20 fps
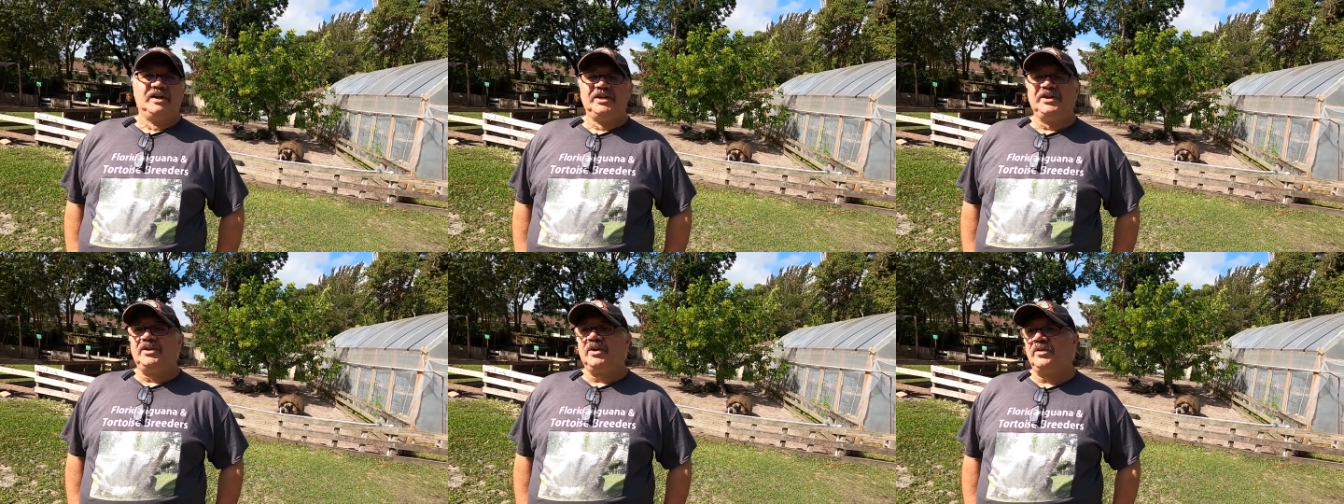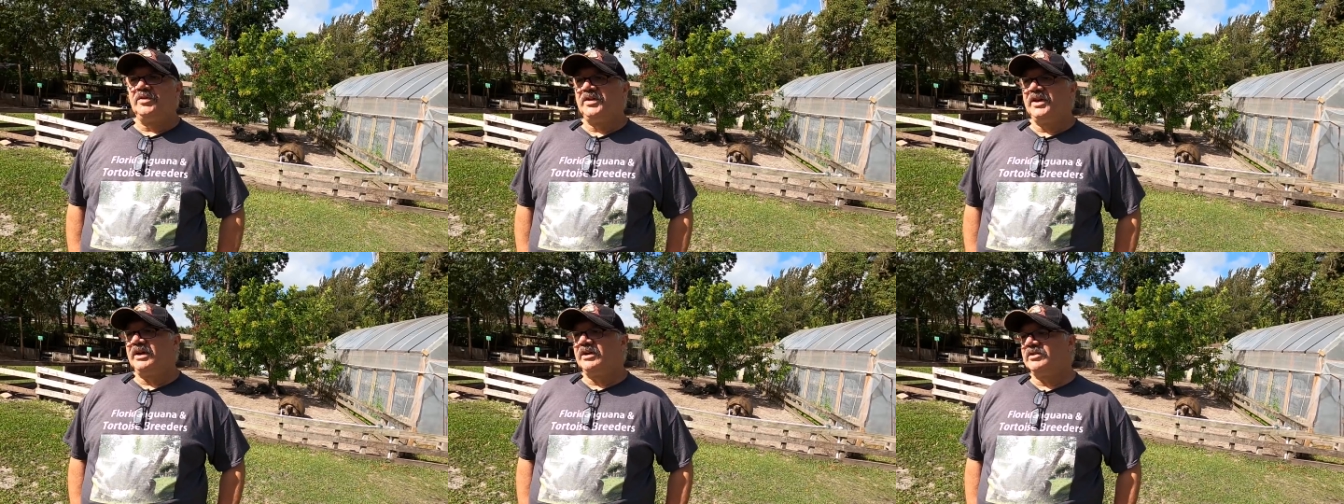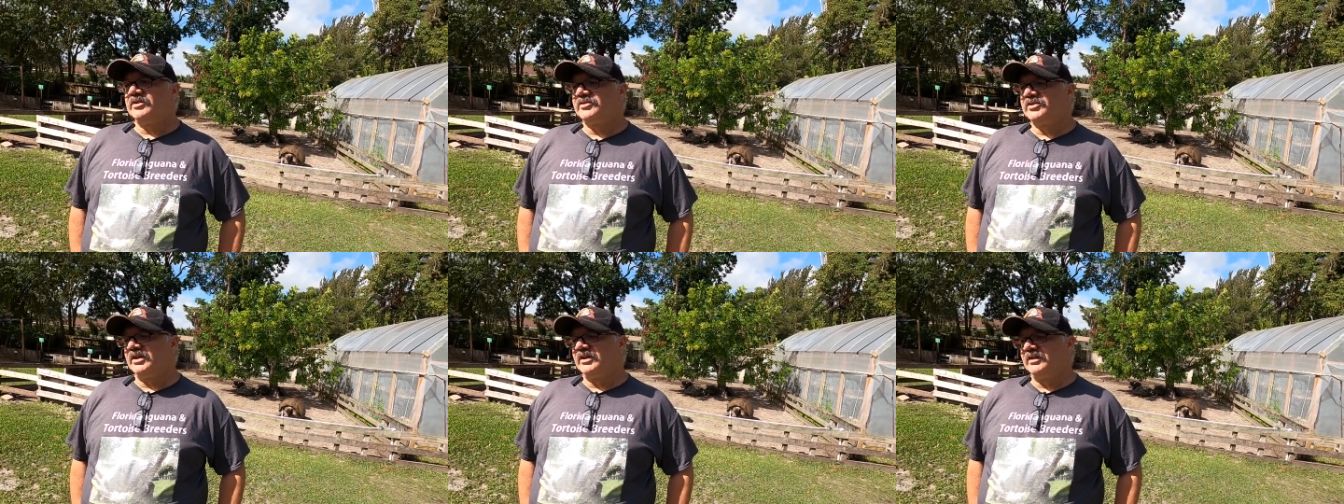You know,
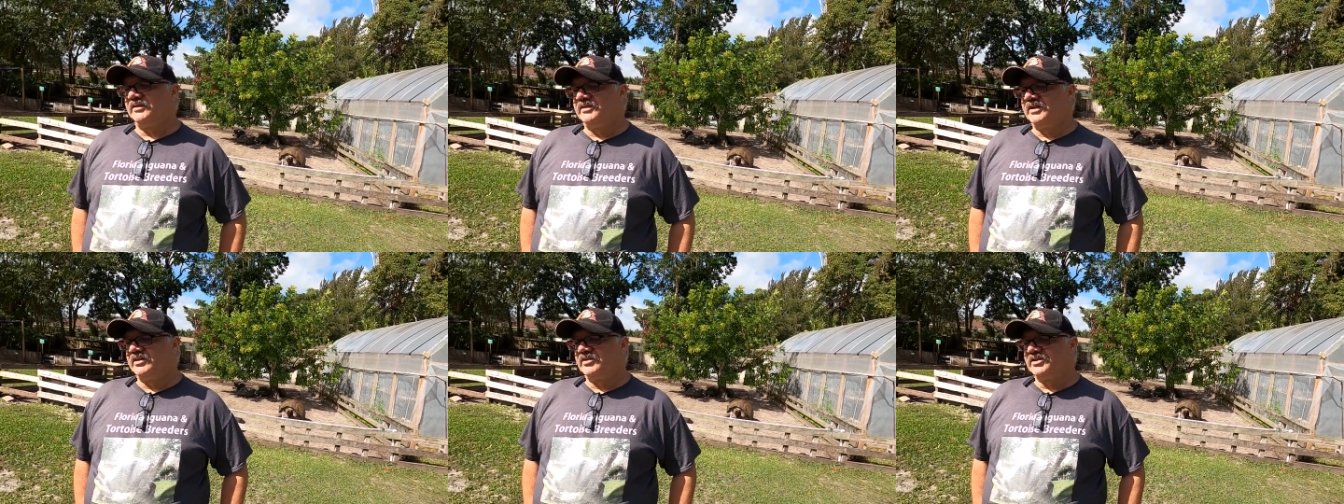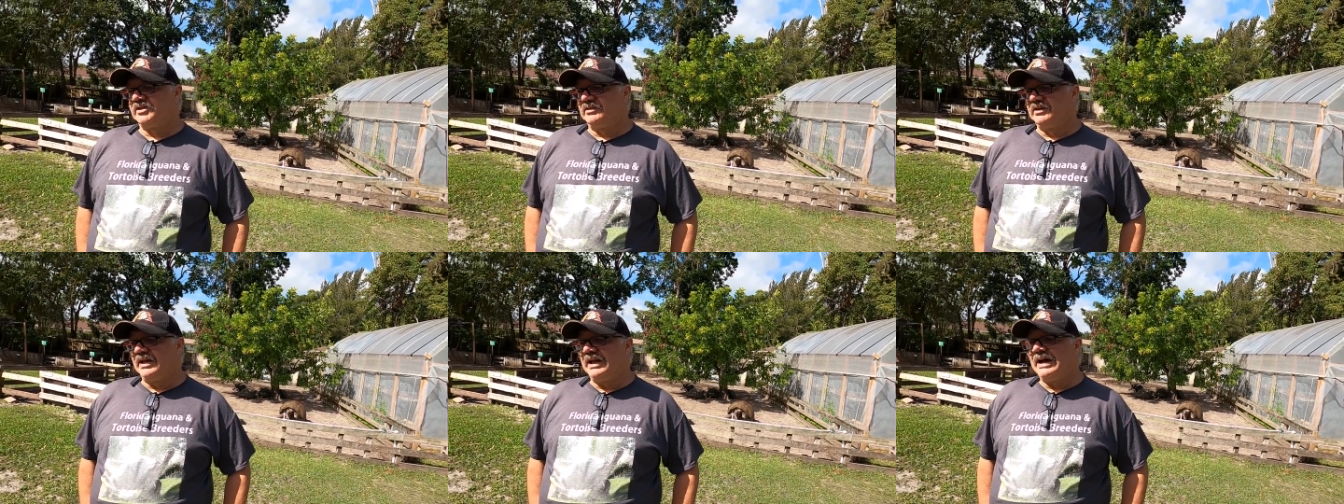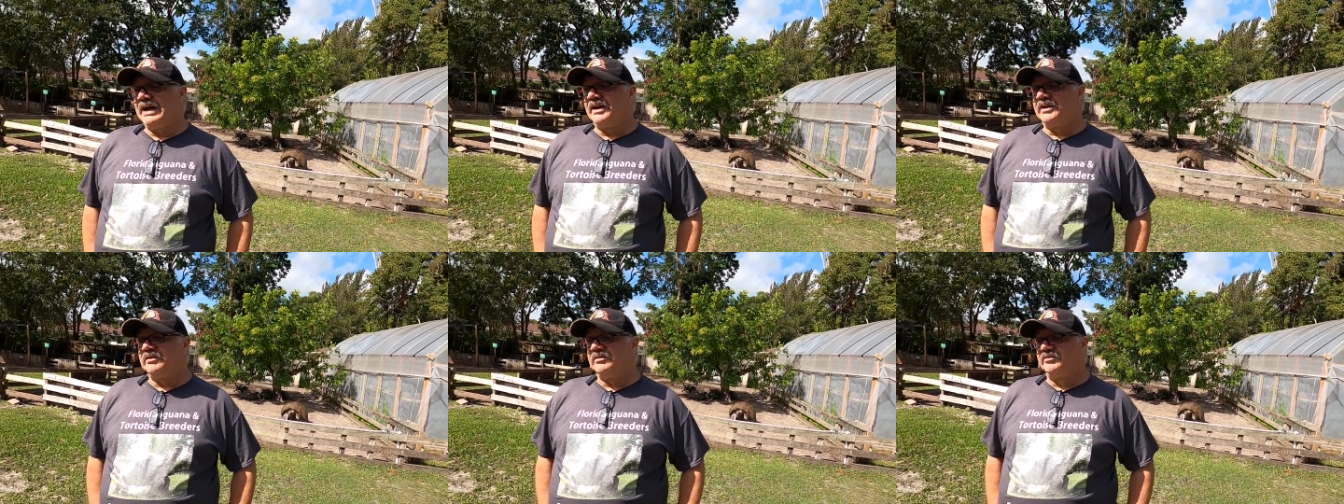there's a
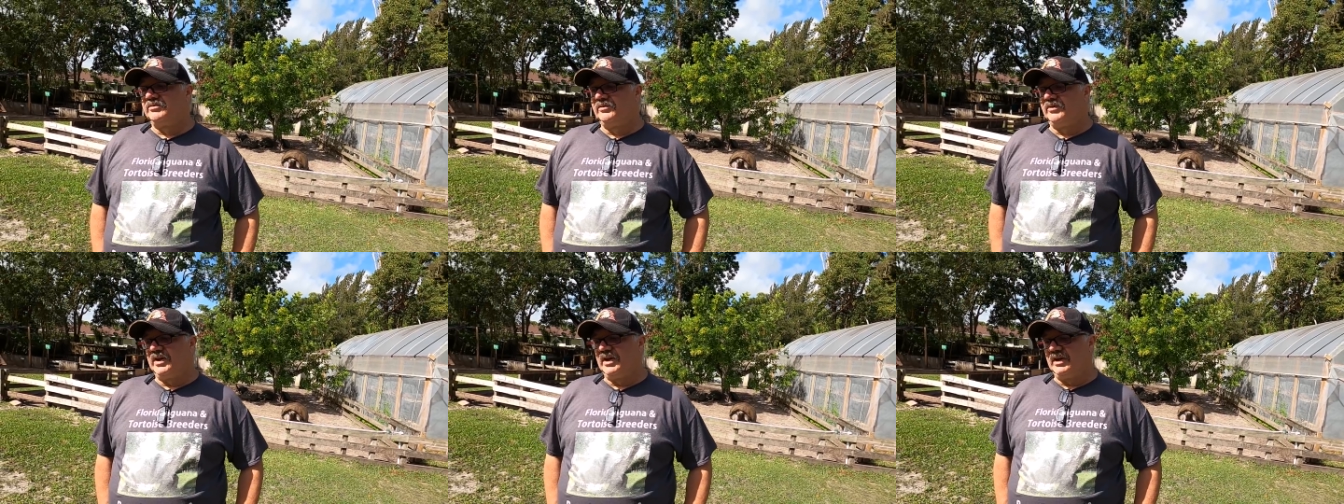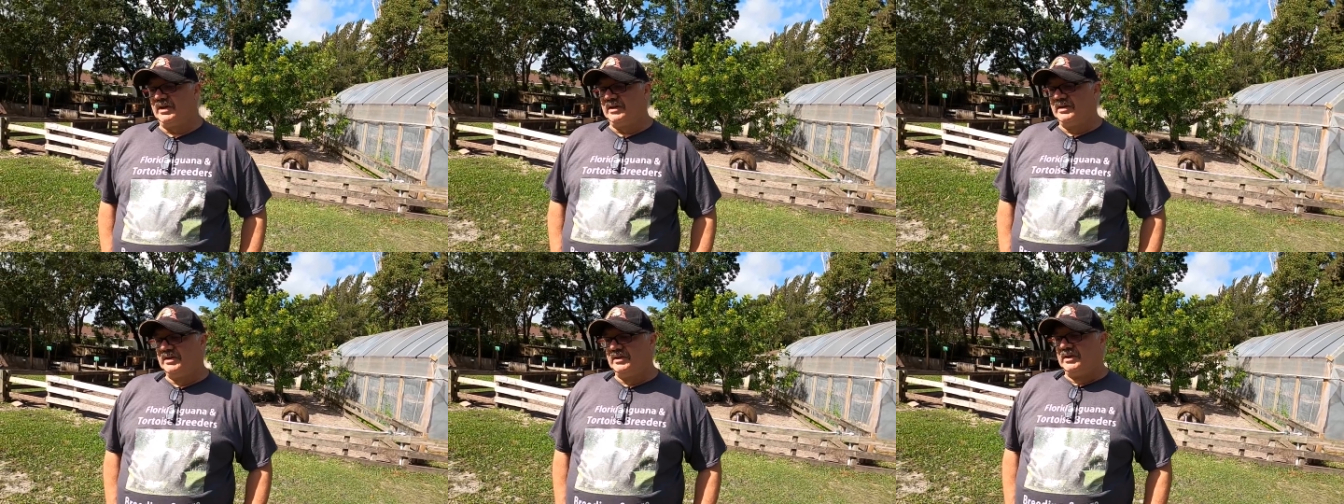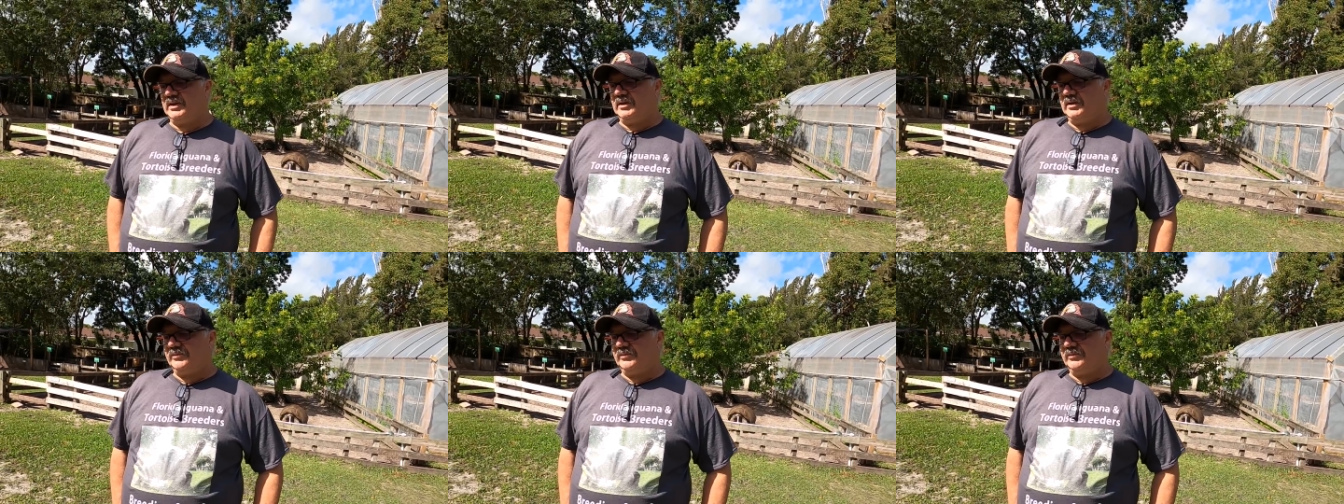lot of